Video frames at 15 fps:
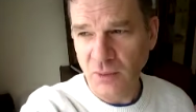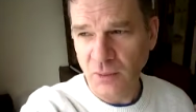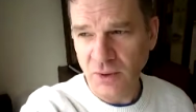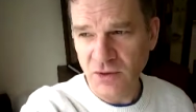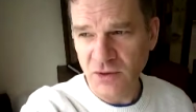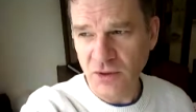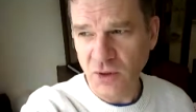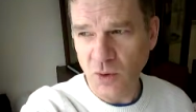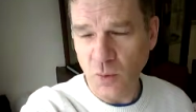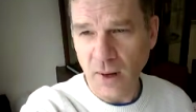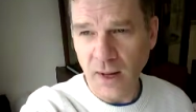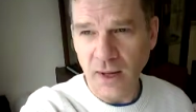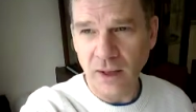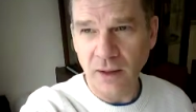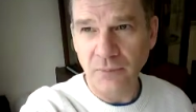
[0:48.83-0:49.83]
Once in a
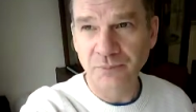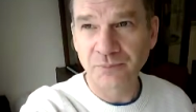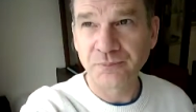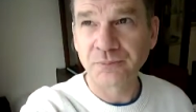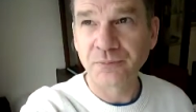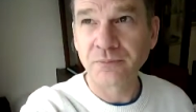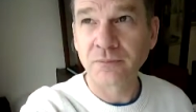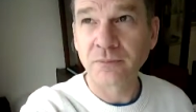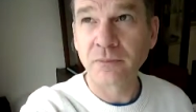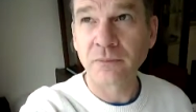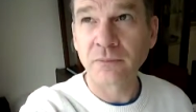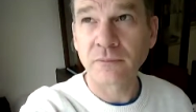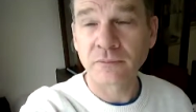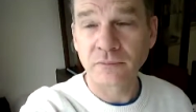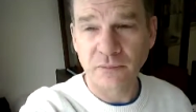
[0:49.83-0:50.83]
while,
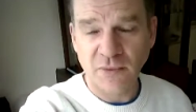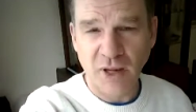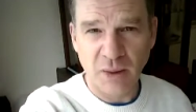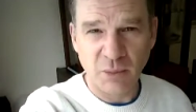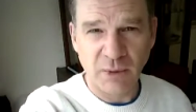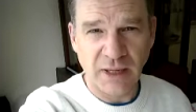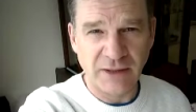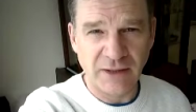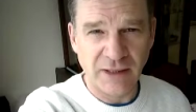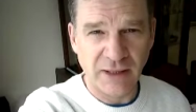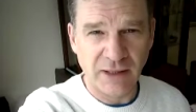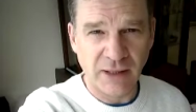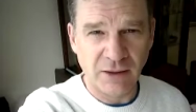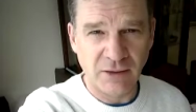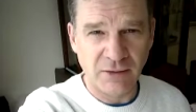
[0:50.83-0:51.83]
I'm glad to
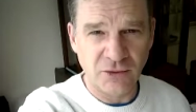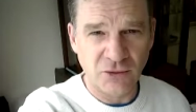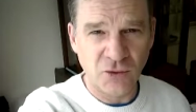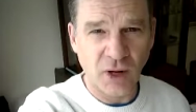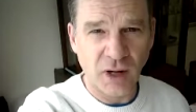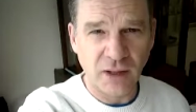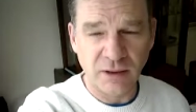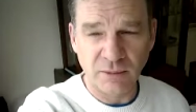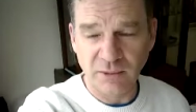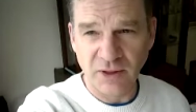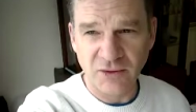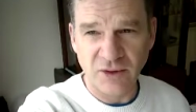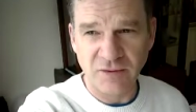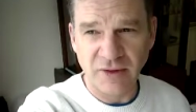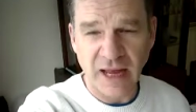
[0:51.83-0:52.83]
get out of the truck
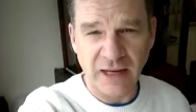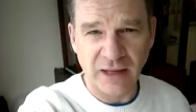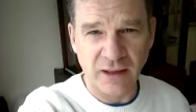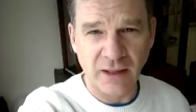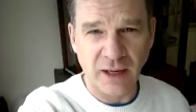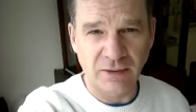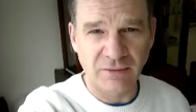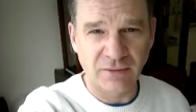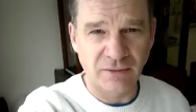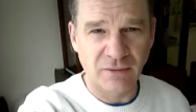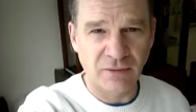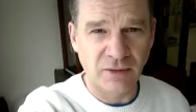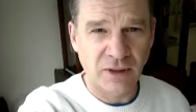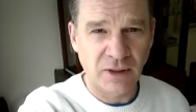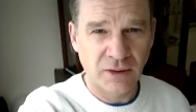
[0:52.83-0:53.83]
because I've had enough of
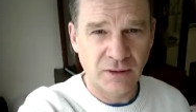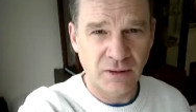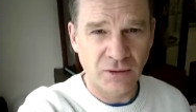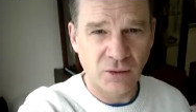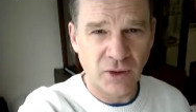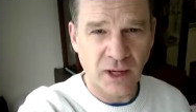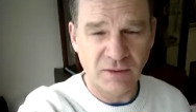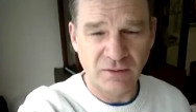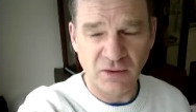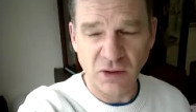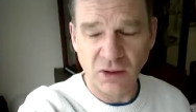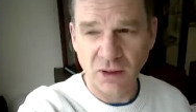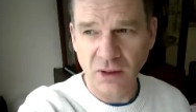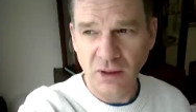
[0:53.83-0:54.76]
the driver.